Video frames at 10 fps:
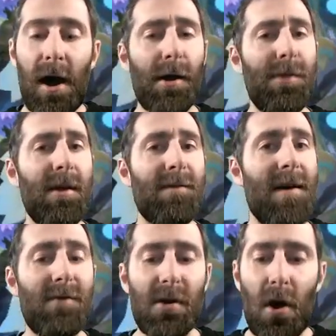I don't think
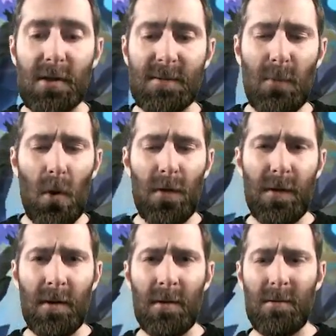I've ever noticed more
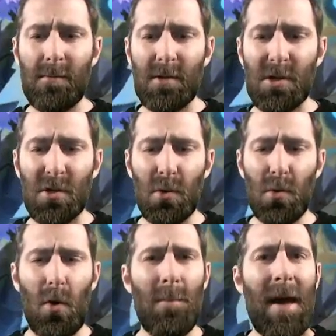than
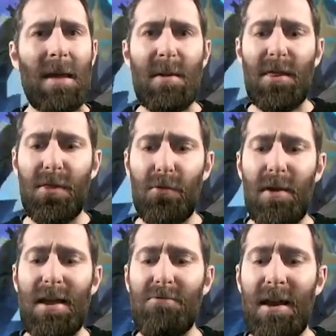2 or maybe
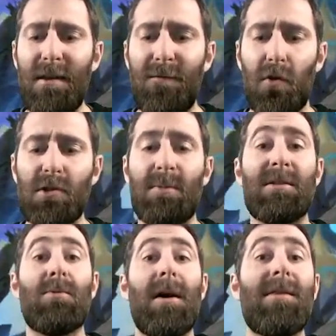3
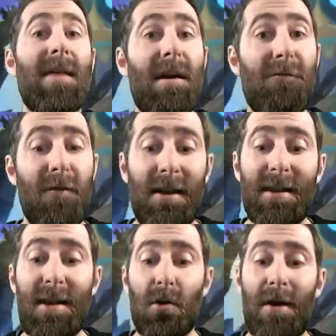reinforcements, whether they're
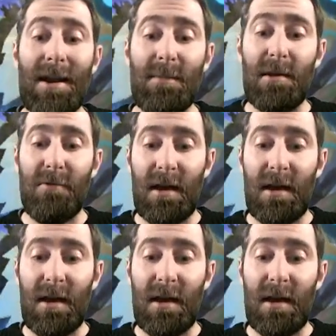friendly or enemy